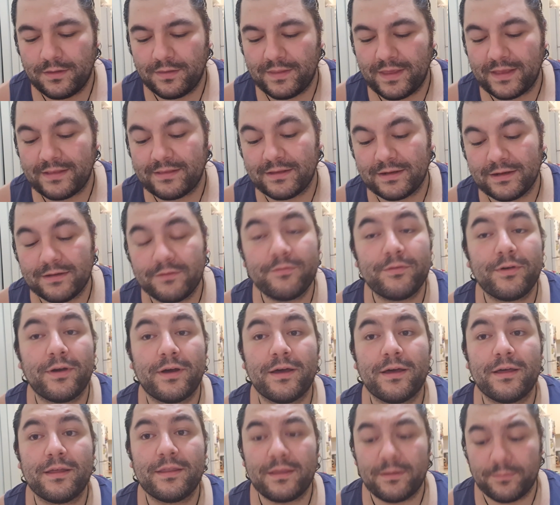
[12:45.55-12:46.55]
They
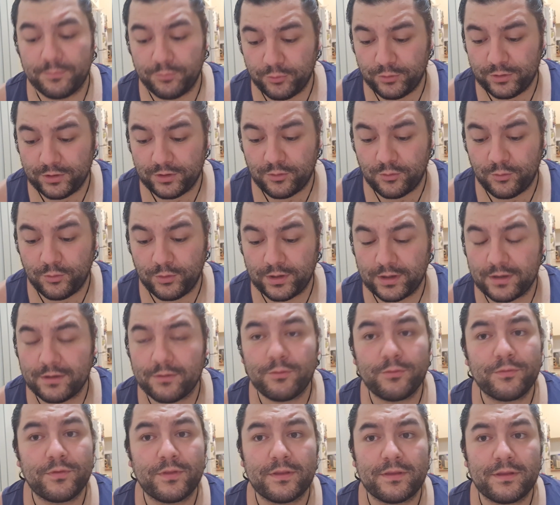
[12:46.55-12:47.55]
deliver, they're pretty quick
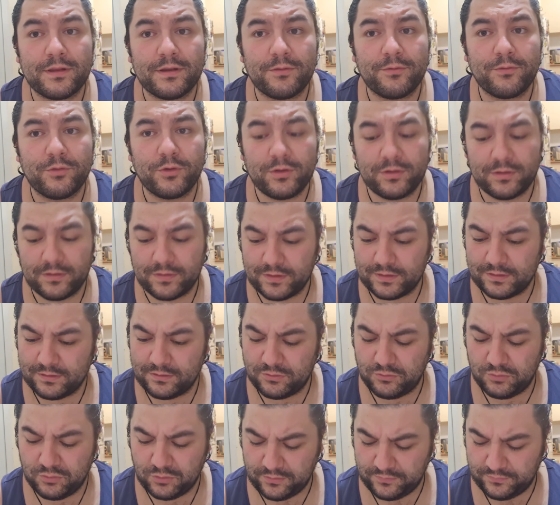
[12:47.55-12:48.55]
with the deliveries. I think
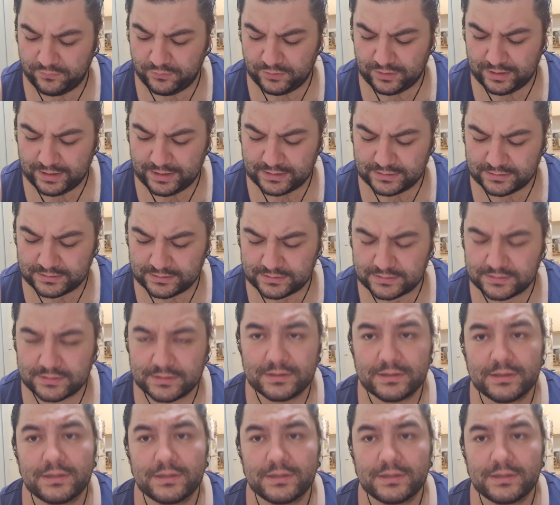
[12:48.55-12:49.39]
this took a few days.